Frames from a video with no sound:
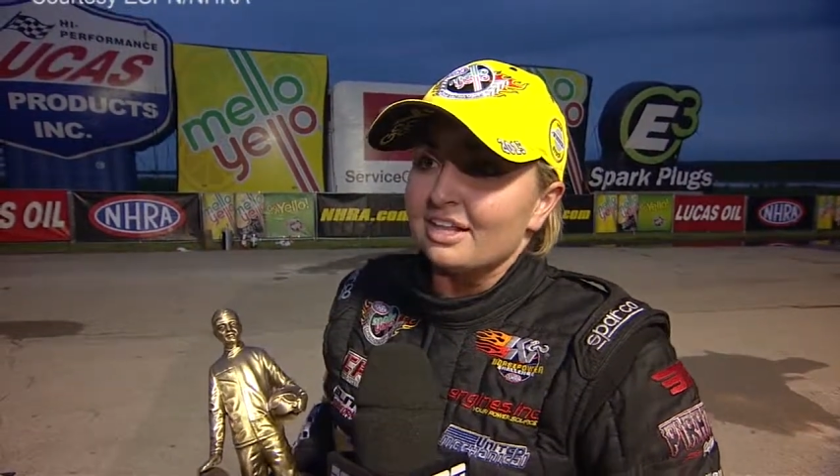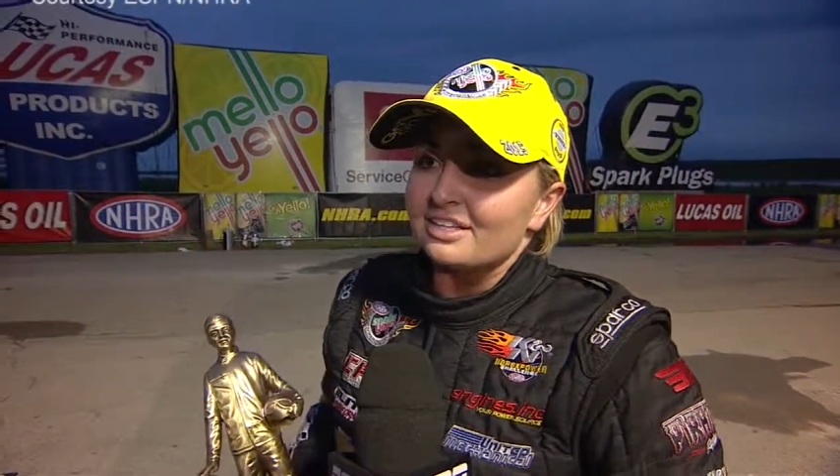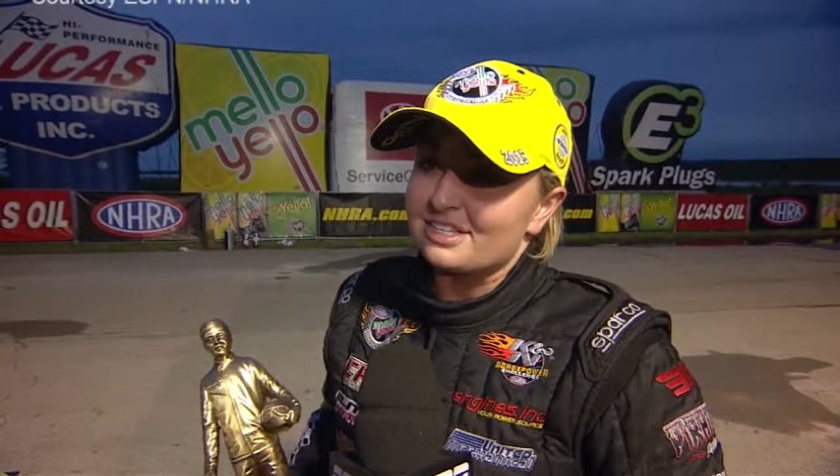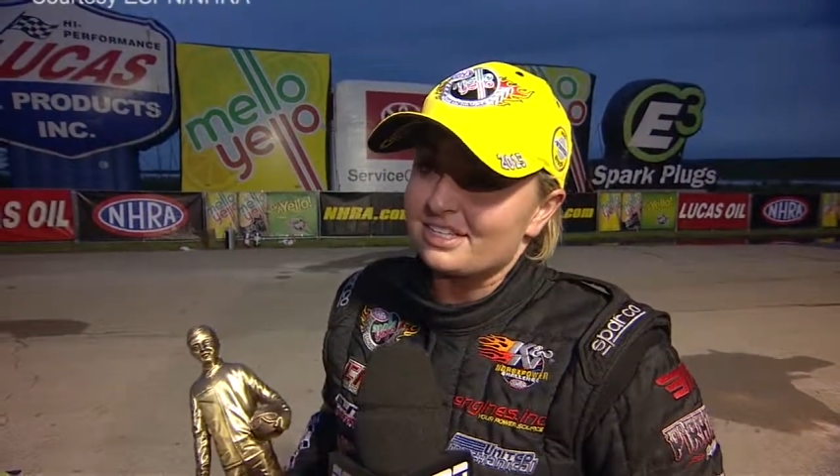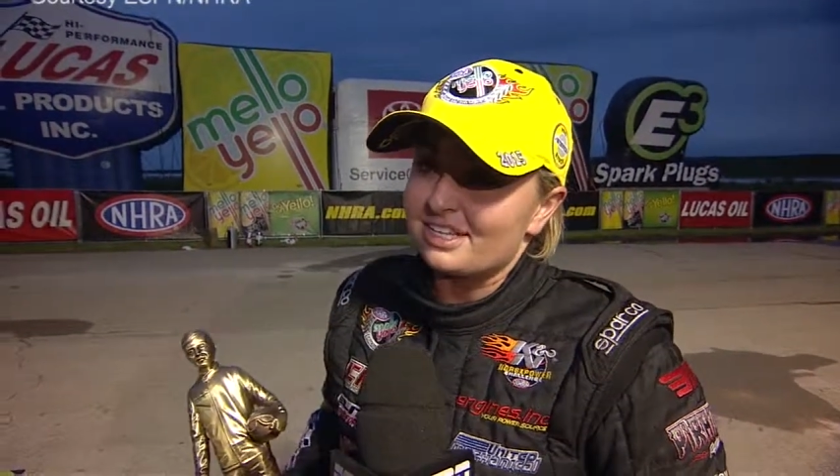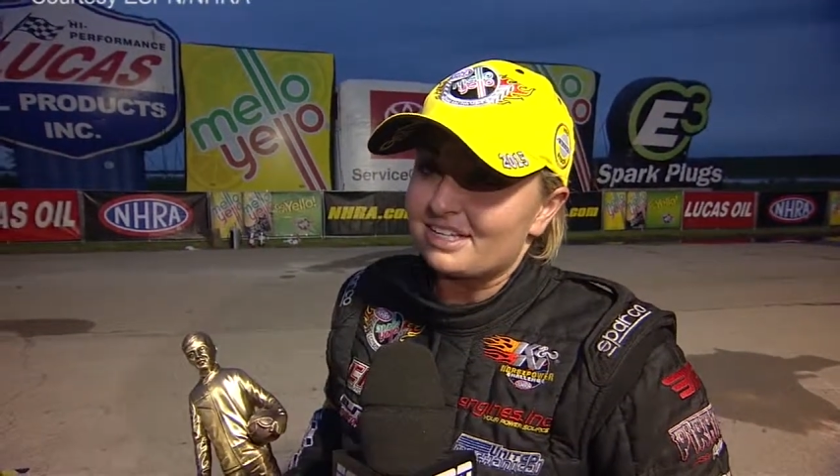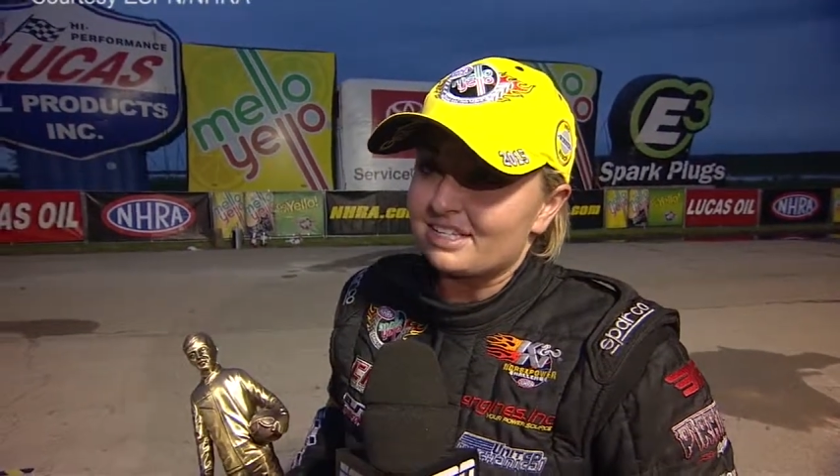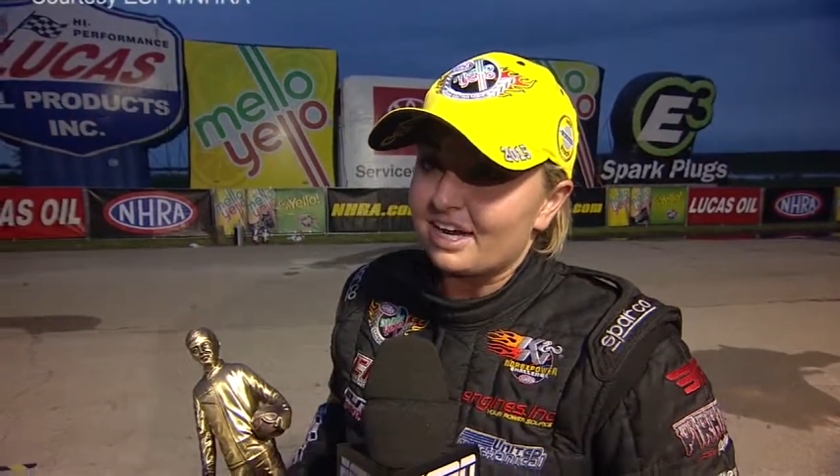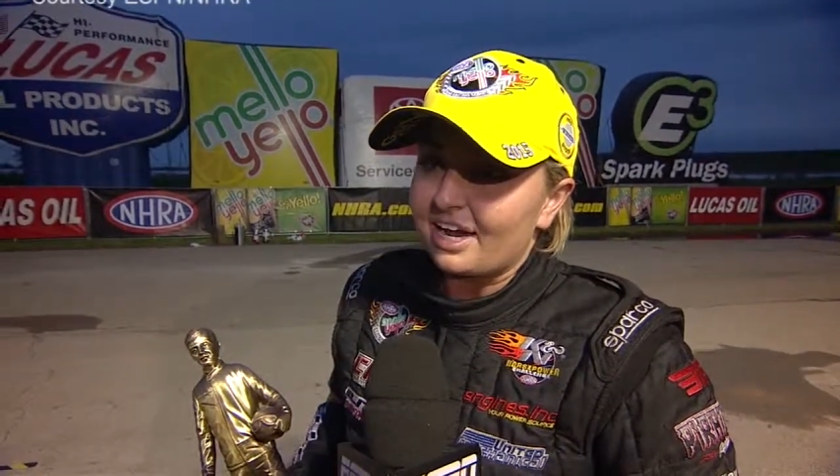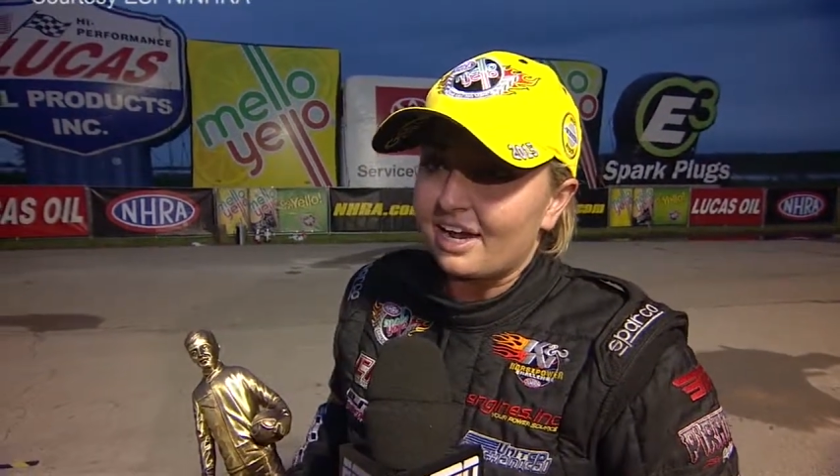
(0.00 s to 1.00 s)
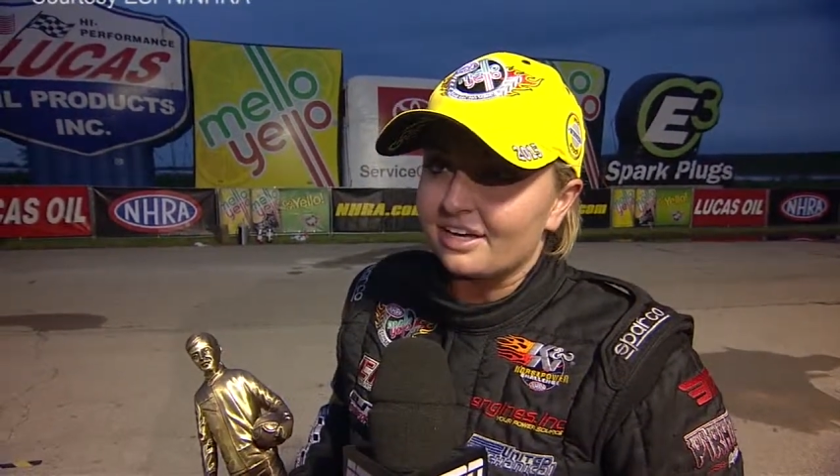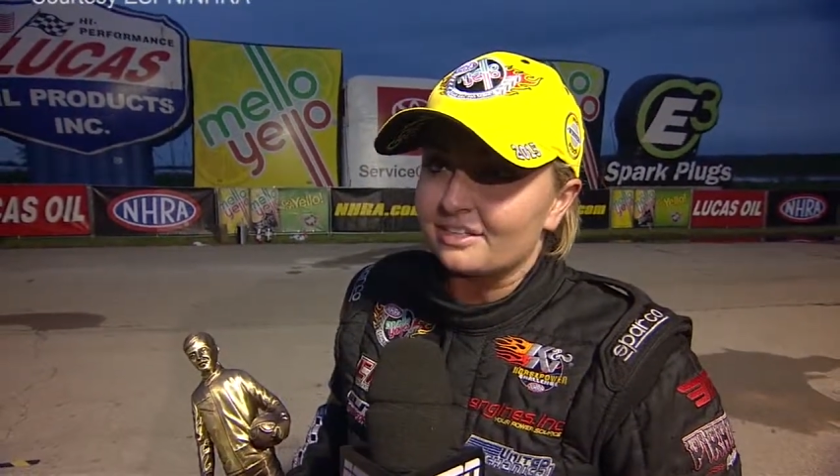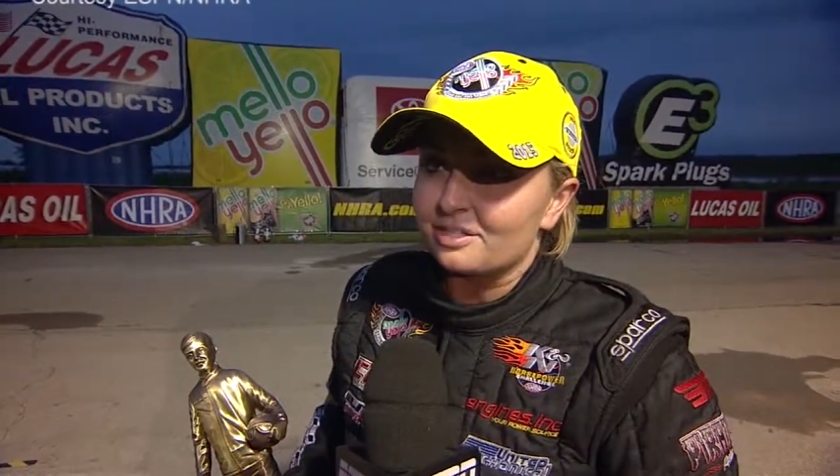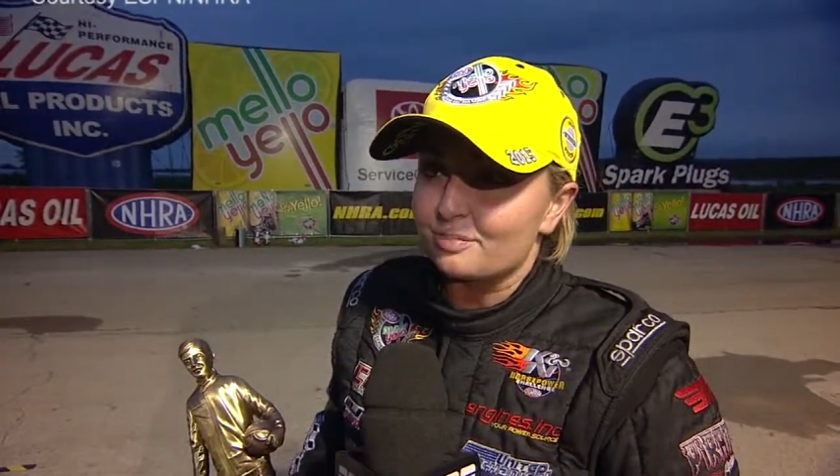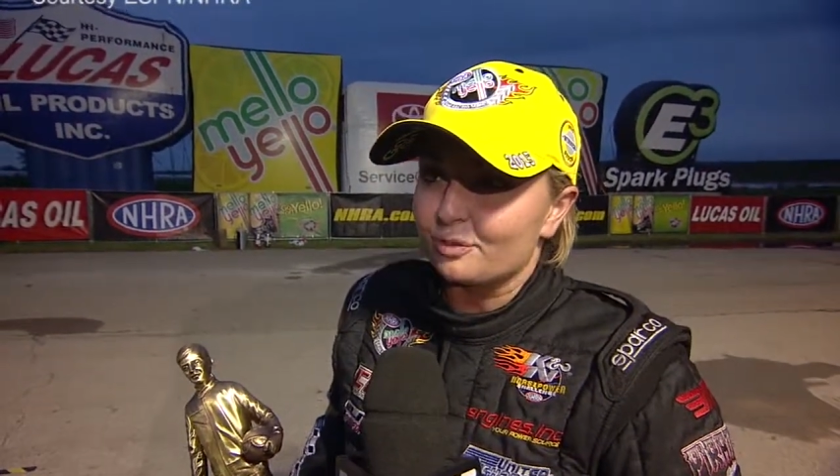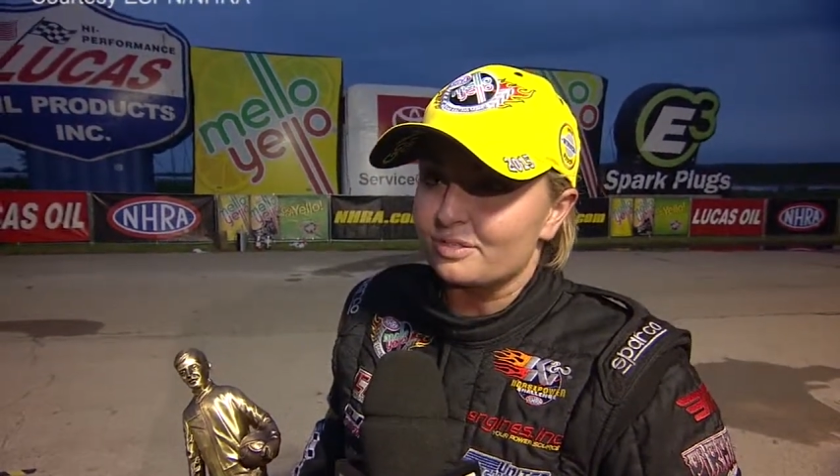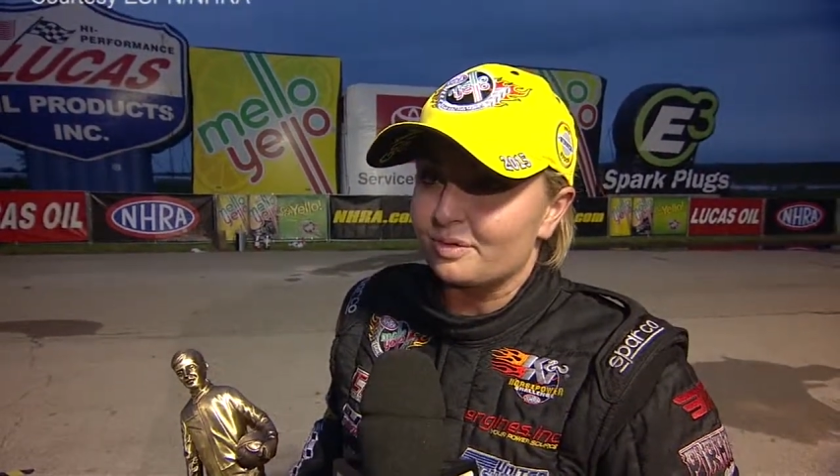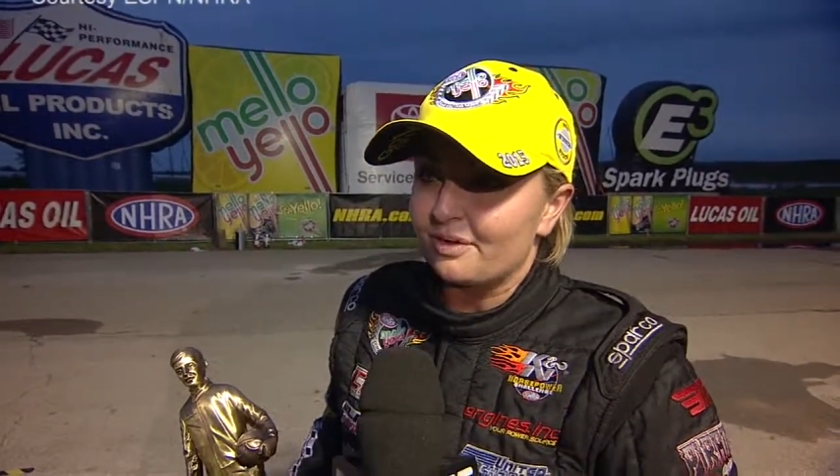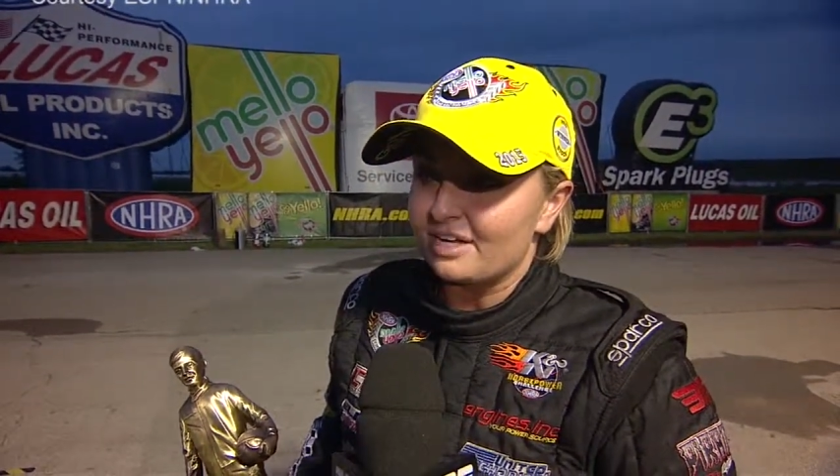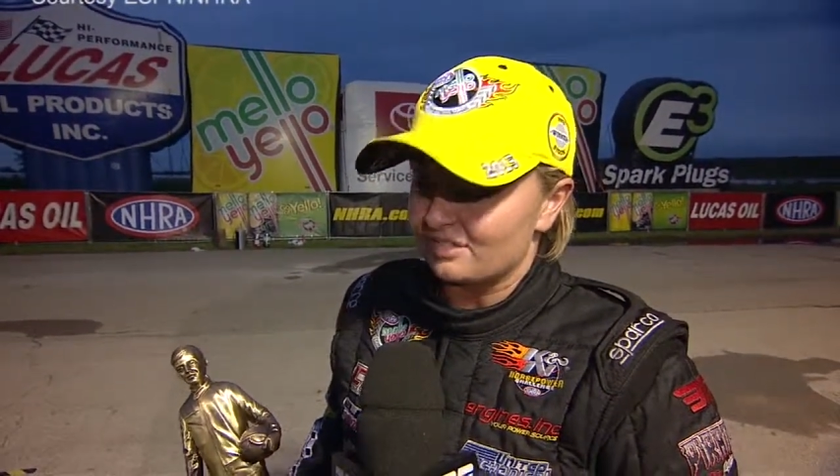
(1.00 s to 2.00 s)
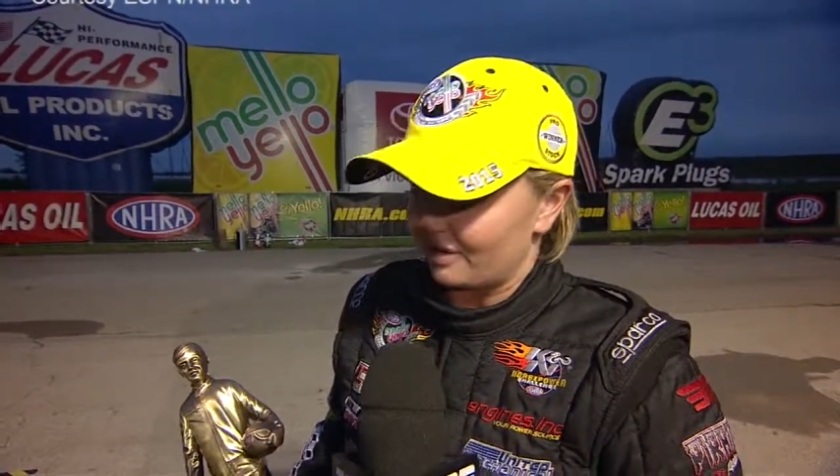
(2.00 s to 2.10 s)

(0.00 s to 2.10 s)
the success that I had in the sportsman ranks.